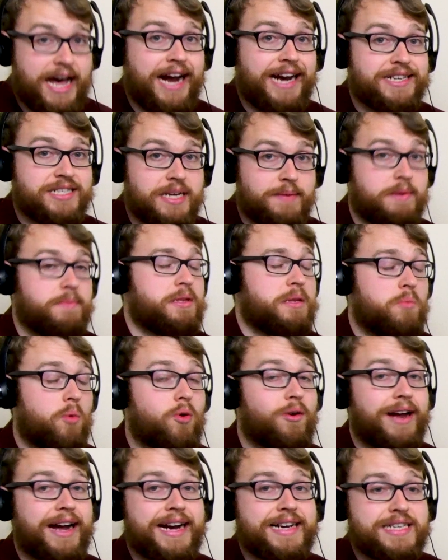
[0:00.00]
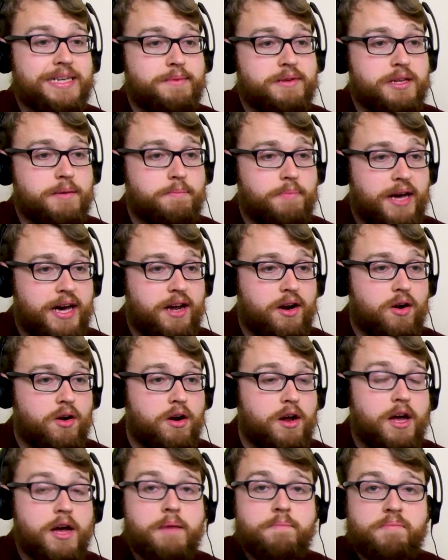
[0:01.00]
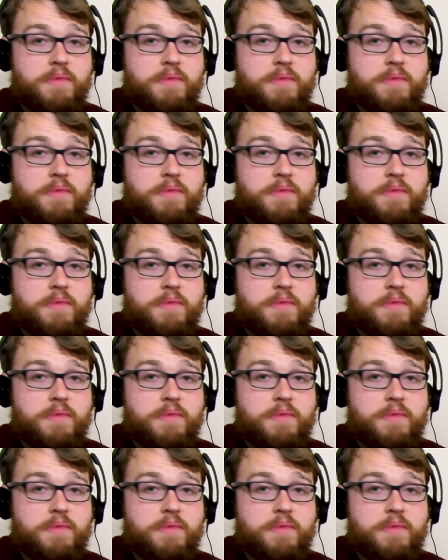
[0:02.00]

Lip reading: academic, but the more academic, the better.